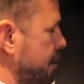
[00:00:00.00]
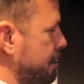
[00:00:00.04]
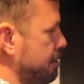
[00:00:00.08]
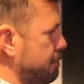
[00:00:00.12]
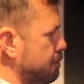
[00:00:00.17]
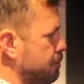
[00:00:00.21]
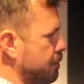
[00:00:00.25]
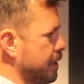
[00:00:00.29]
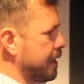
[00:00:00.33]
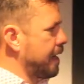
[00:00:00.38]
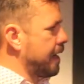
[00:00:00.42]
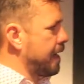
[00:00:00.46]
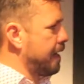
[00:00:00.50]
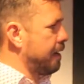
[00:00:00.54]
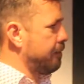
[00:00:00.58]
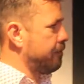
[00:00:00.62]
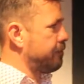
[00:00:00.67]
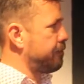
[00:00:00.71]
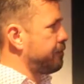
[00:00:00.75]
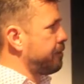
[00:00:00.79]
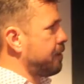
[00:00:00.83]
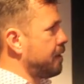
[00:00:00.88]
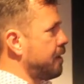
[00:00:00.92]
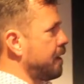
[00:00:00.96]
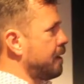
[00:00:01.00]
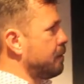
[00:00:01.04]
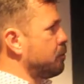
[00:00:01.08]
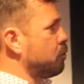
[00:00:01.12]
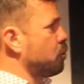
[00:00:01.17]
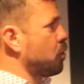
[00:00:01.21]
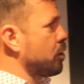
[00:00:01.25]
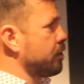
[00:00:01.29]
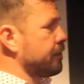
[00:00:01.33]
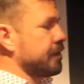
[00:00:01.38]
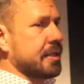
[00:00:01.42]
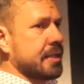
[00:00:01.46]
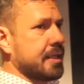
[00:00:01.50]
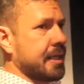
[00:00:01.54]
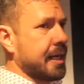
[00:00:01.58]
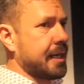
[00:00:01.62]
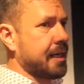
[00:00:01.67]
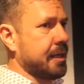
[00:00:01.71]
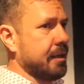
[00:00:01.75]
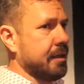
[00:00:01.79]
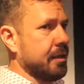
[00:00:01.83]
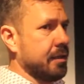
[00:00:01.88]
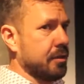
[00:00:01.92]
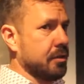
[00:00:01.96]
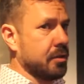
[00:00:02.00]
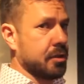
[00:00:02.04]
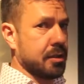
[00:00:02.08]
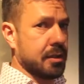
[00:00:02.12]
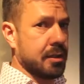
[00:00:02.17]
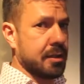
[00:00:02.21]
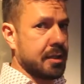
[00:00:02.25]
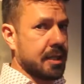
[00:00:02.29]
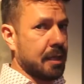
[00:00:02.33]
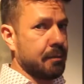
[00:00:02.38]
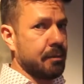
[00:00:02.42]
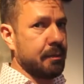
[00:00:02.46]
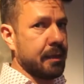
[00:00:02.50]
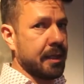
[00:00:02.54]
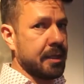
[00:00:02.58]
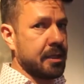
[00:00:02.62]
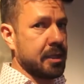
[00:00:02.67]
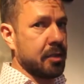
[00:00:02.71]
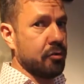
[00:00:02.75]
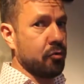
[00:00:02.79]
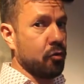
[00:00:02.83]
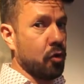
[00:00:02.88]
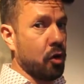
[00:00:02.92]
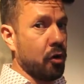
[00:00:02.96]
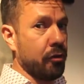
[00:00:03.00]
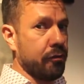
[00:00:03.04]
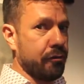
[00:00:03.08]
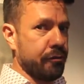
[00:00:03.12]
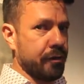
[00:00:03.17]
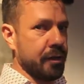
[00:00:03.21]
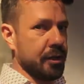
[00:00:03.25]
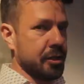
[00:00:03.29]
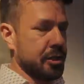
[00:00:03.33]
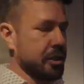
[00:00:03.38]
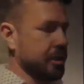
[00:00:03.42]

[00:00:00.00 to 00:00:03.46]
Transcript: We have one of the second sublimated Ron finishes.